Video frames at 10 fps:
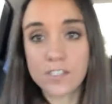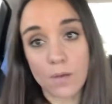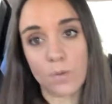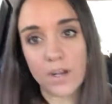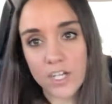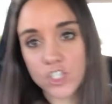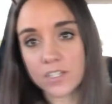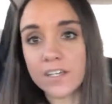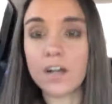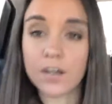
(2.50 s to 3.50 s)
So we're
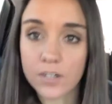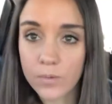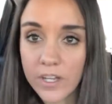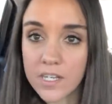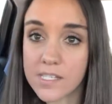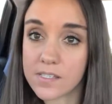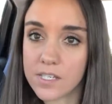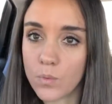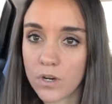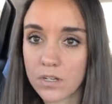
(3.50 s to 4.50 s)
actually on our way to
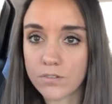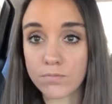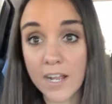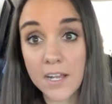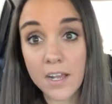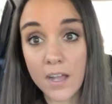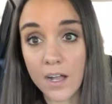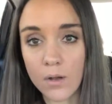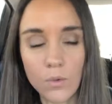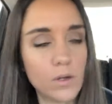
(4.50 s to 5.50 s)
Disney World right
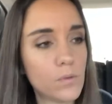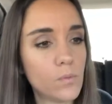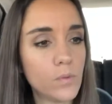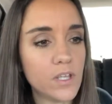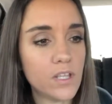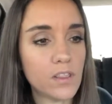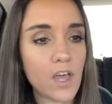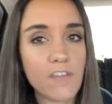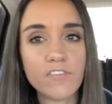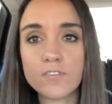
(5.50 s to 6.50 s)
now. We
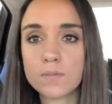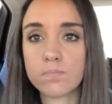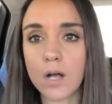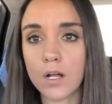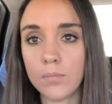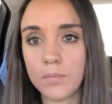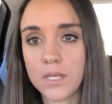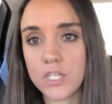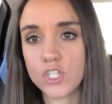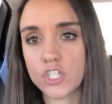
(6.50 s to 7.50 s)
left Palm
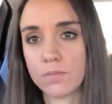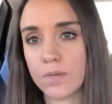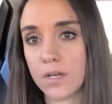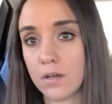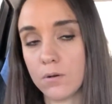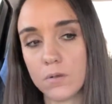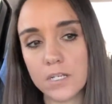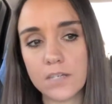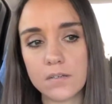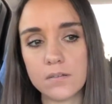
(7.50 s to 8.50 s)
Beach about
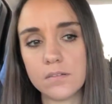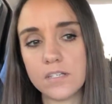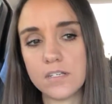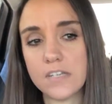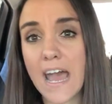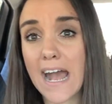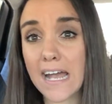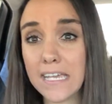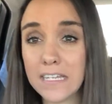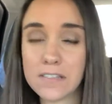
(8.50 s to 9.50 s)

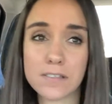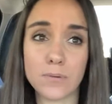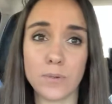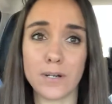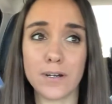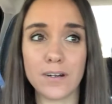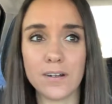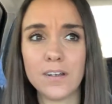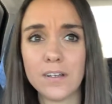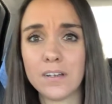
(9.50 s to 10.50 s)
9, so we're
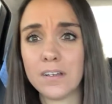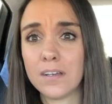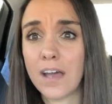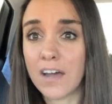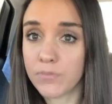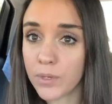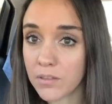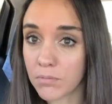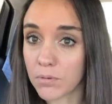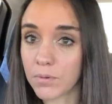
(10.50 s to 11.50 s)
halfway
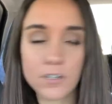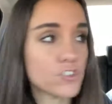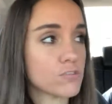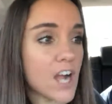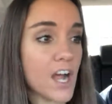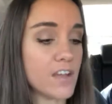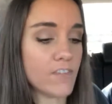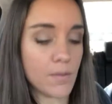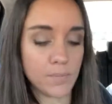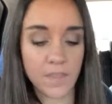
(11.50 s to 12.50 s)
through our
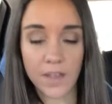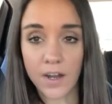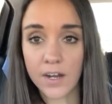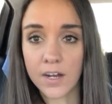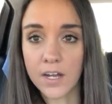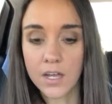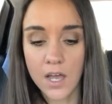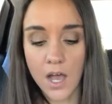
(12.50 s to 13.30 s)
drive up there.